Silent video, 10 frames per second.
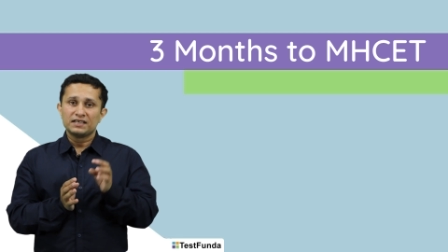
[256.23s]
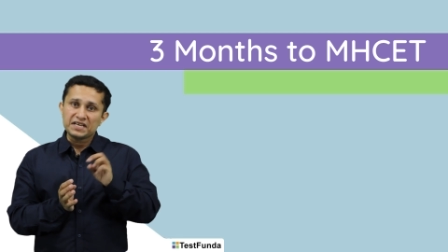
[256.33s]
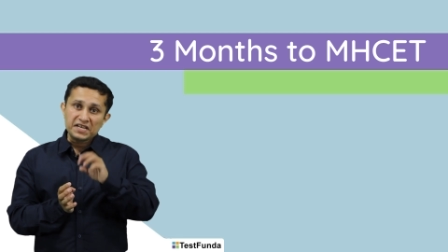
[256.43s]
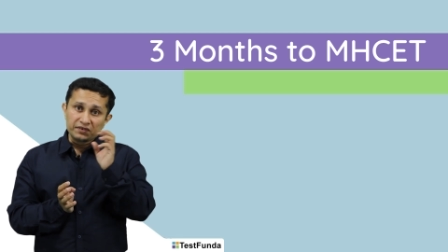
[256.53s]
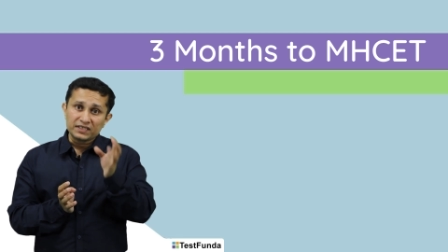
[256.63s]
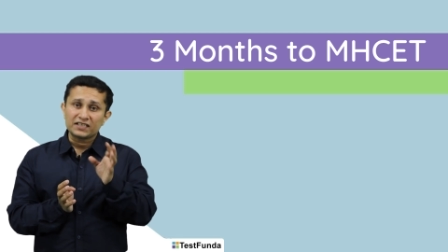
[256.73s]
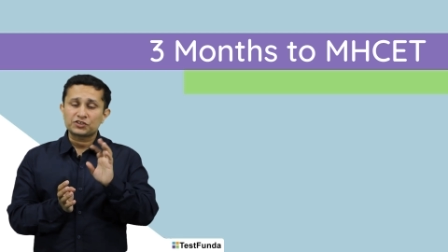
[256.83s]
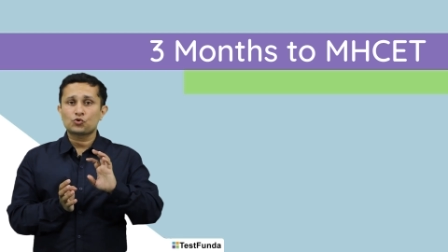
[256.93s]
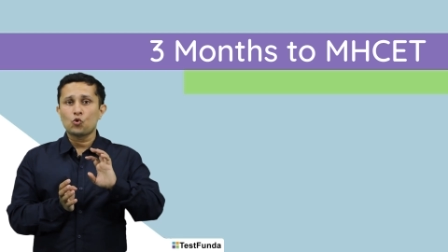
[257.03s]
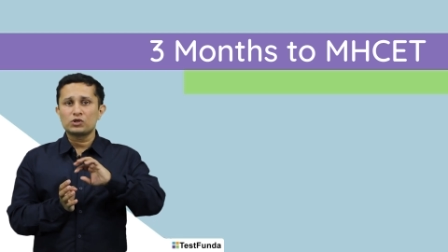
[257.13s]
even at
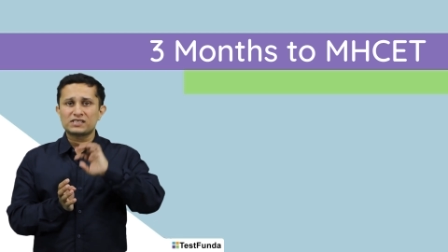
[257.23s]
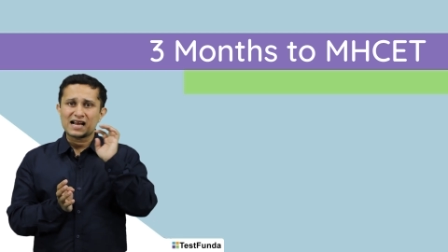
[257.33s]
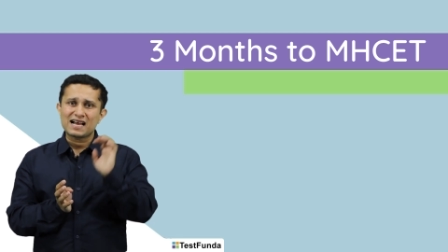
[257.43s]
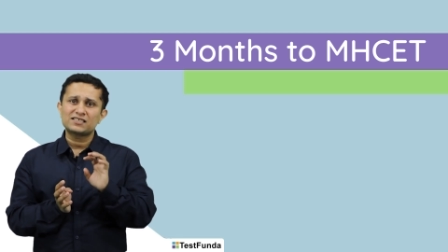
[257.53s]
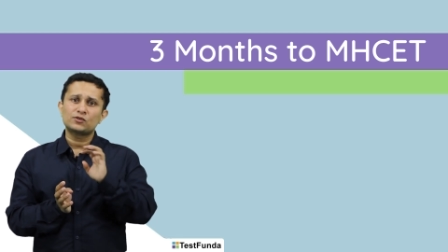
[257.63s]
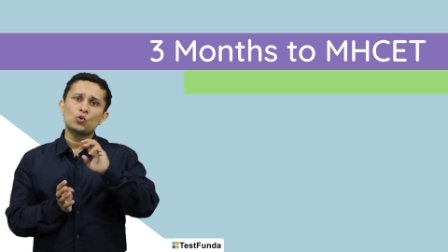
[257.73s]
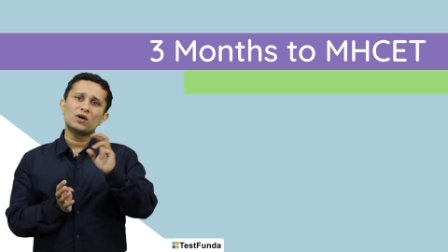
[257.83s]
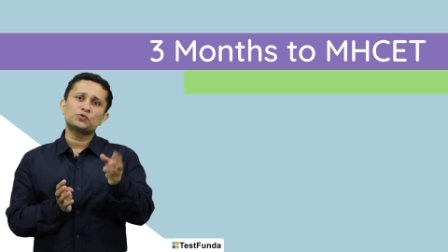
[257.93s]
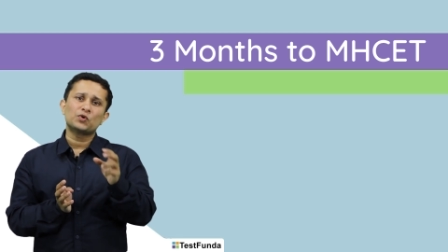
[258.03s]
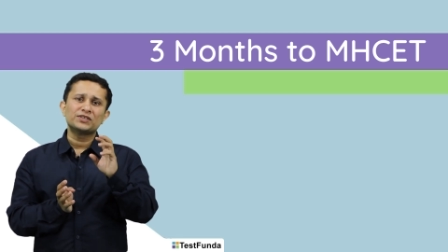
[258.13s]
scores as low
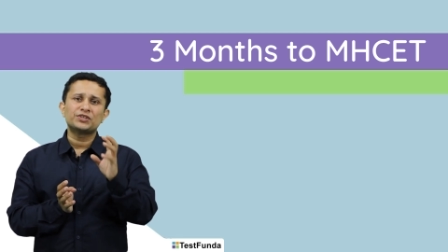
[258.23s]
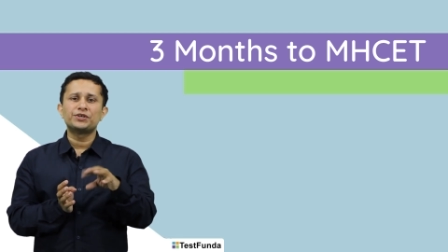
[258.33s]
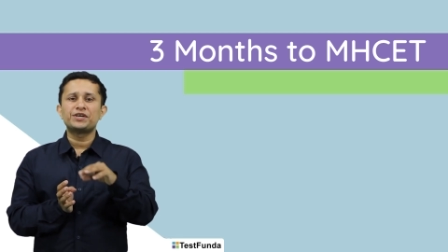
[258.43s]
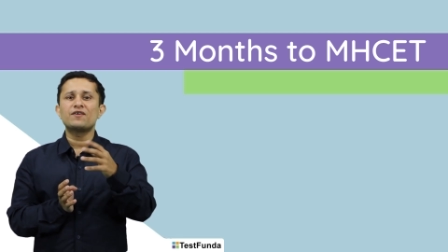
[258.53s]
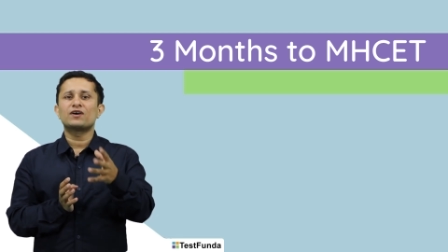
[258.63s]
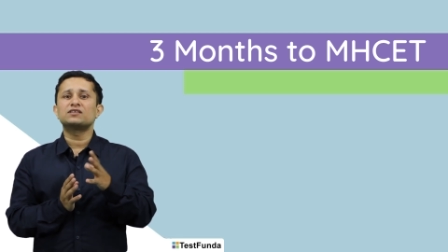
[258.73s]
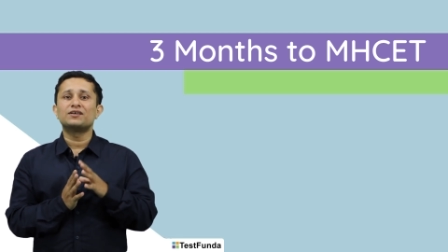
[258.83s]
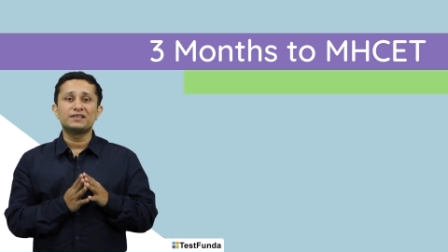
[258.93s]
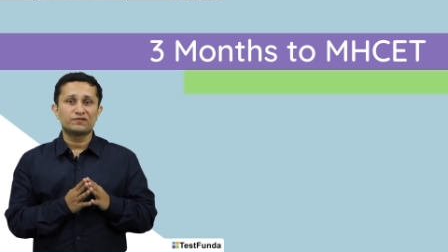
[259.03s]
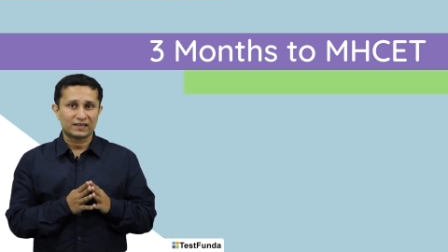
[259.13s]
as 130,
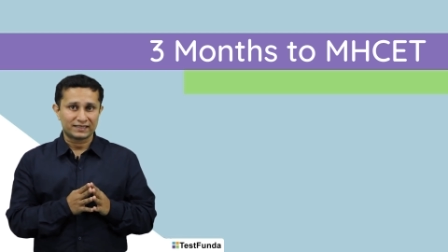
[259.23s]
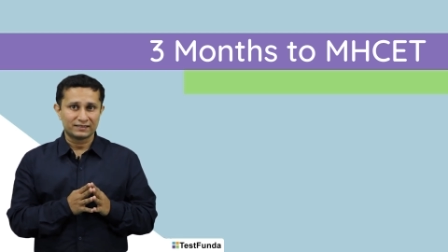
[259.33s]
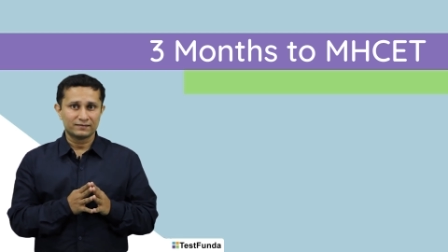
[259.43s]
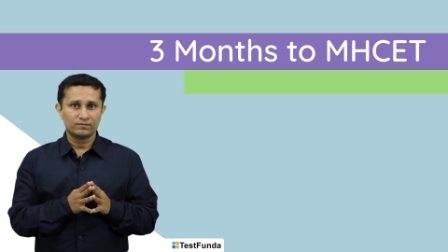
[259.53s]
135.